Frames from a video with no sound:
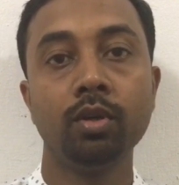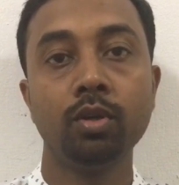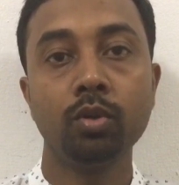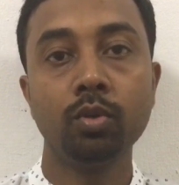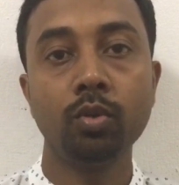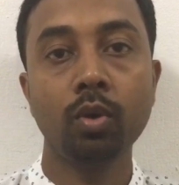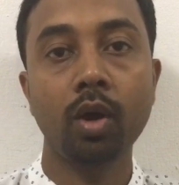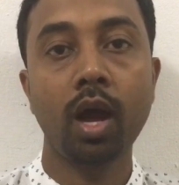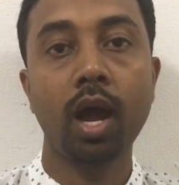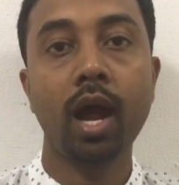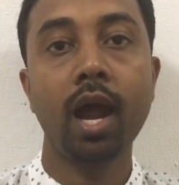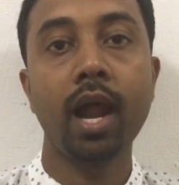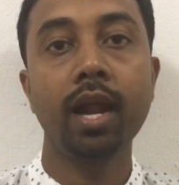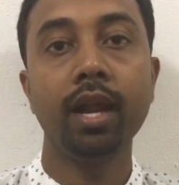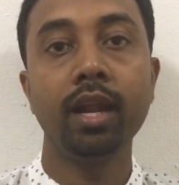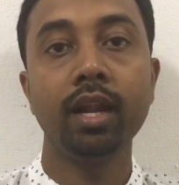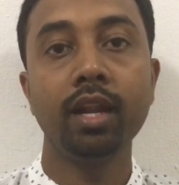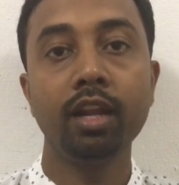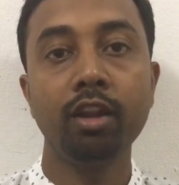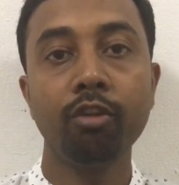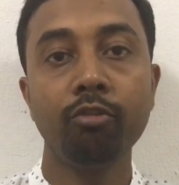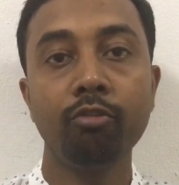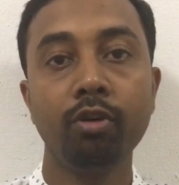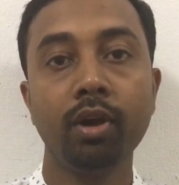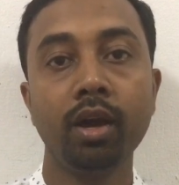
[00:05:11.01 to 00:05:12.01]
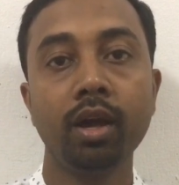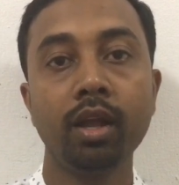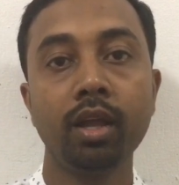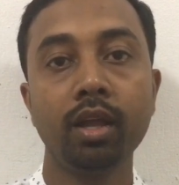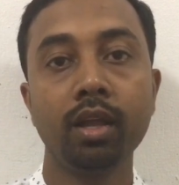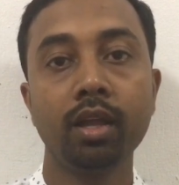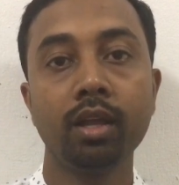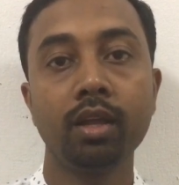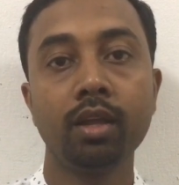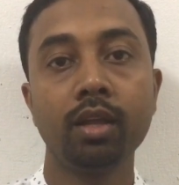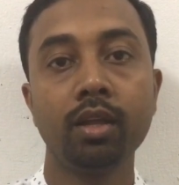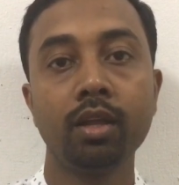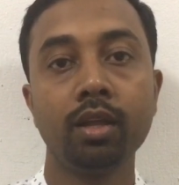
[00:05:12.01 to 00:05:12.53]
to identify
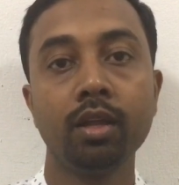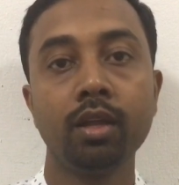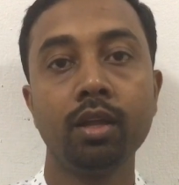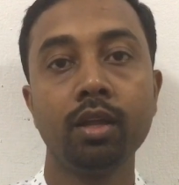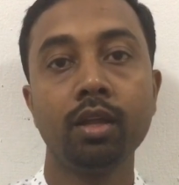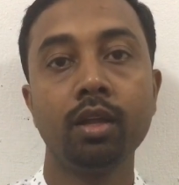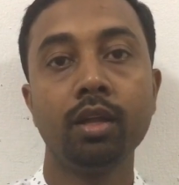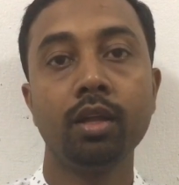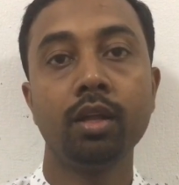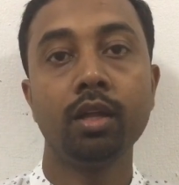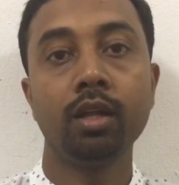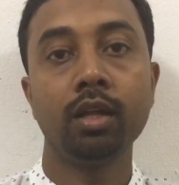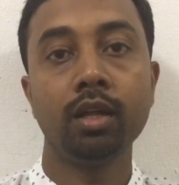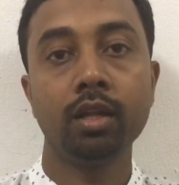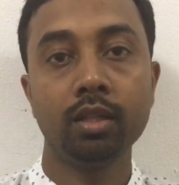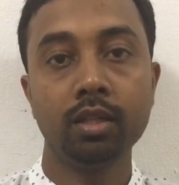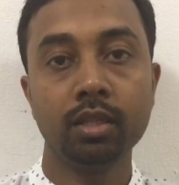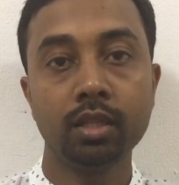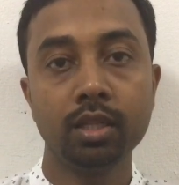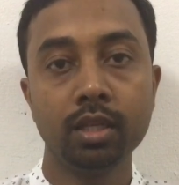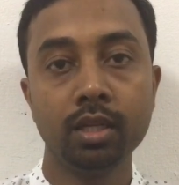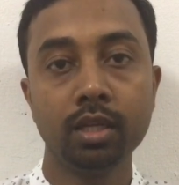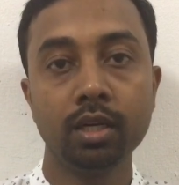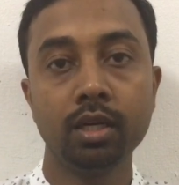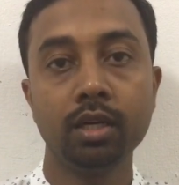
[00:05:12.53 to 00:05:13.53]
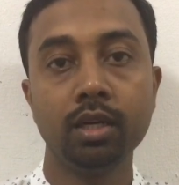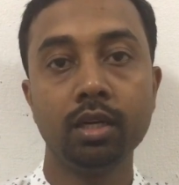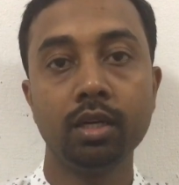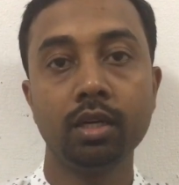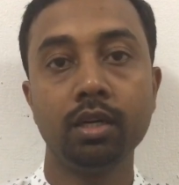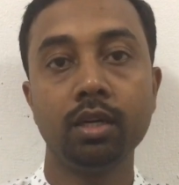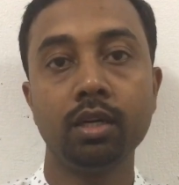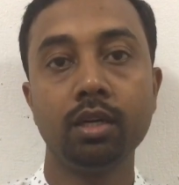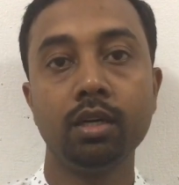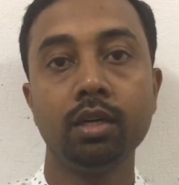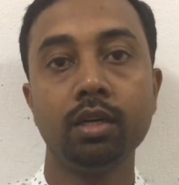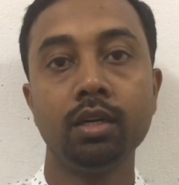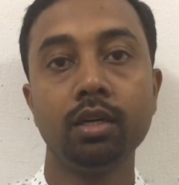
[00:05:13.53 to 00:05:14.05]
the
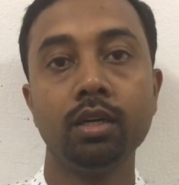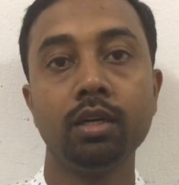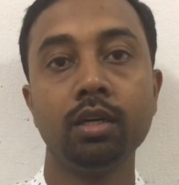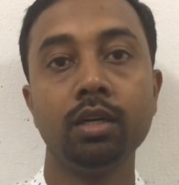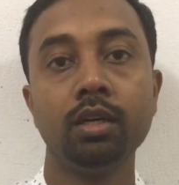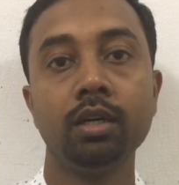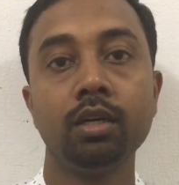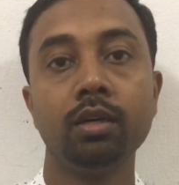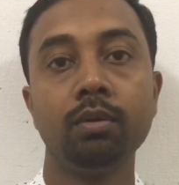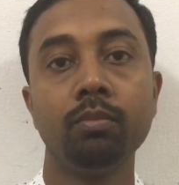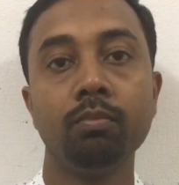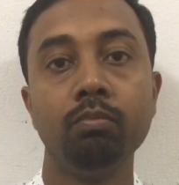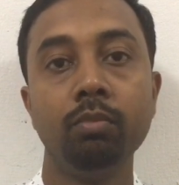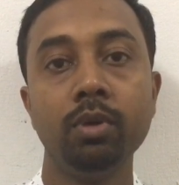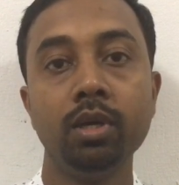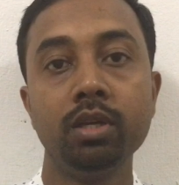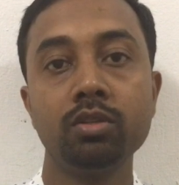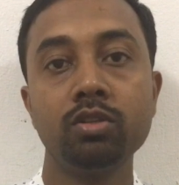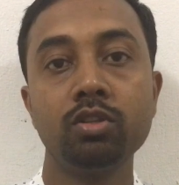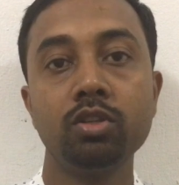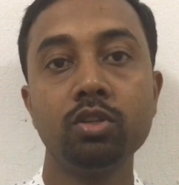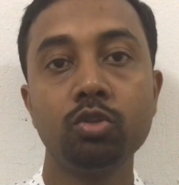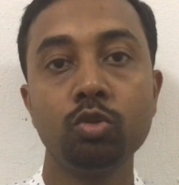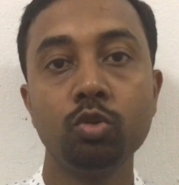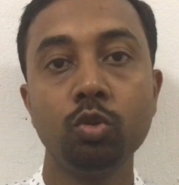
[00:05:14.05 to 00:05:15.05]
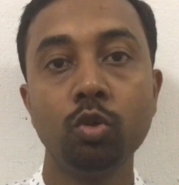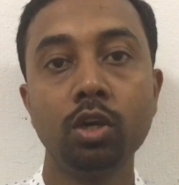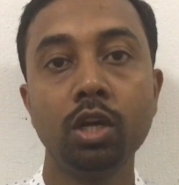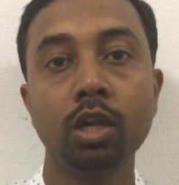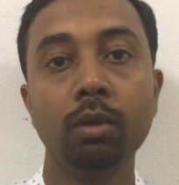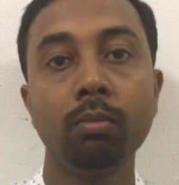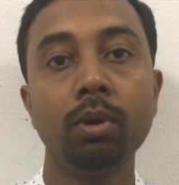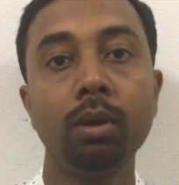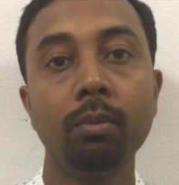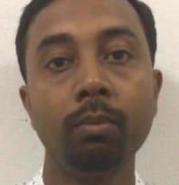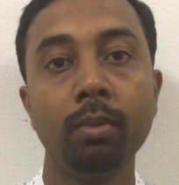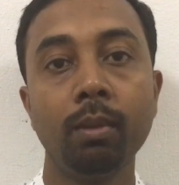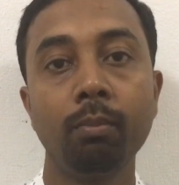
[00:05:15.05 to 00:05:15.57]
best
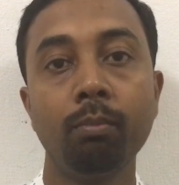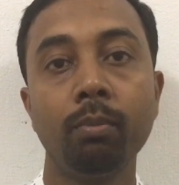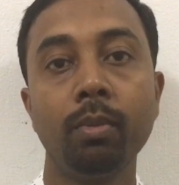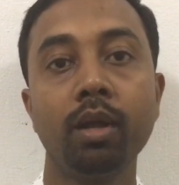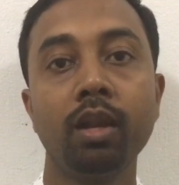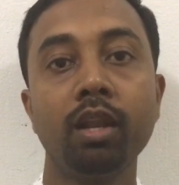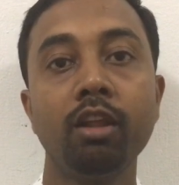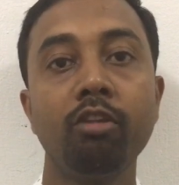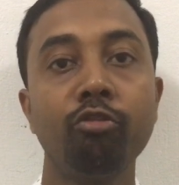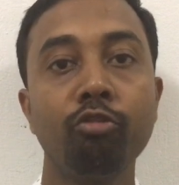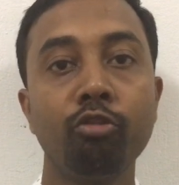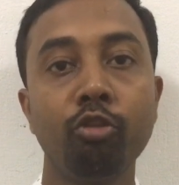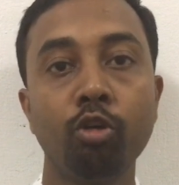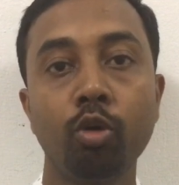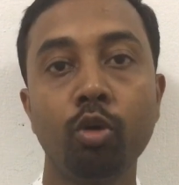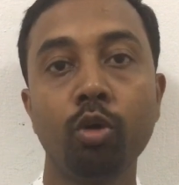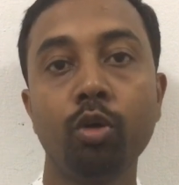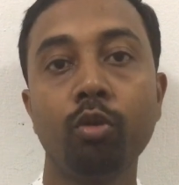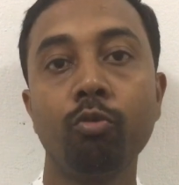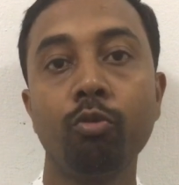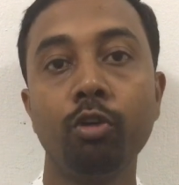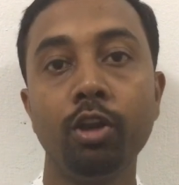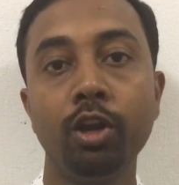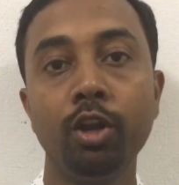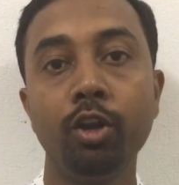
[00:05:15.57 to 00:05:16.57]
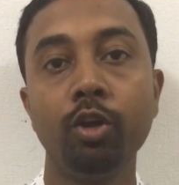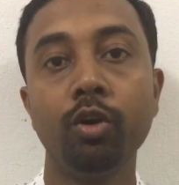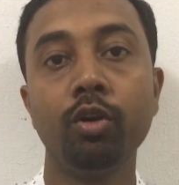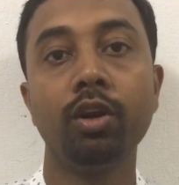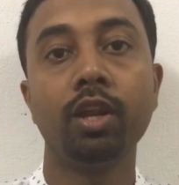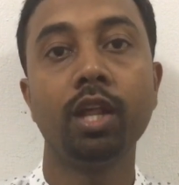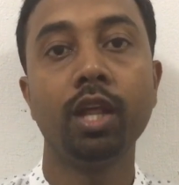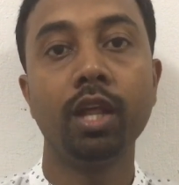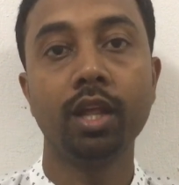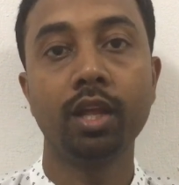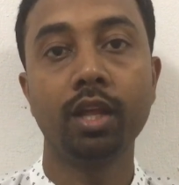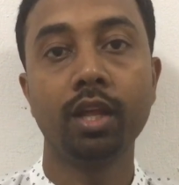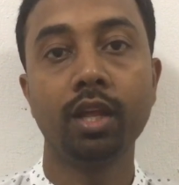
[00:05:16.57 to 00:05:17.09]
suitable memory for video
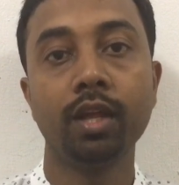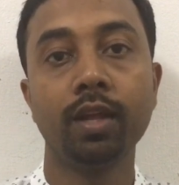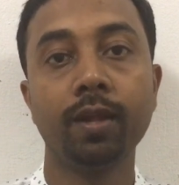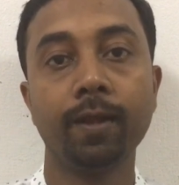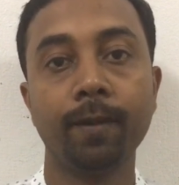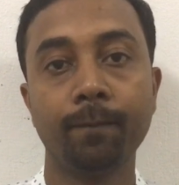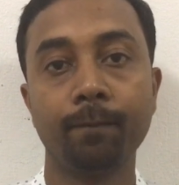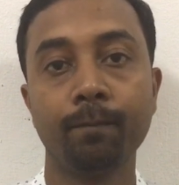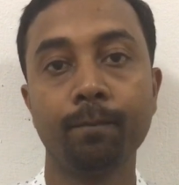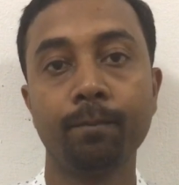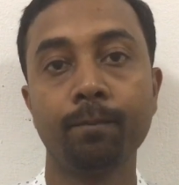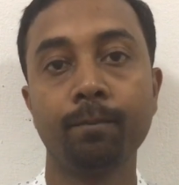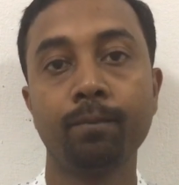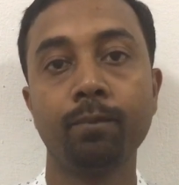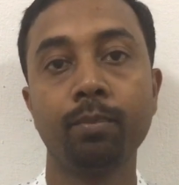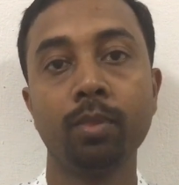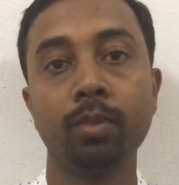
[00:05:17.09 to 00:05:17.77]
taking.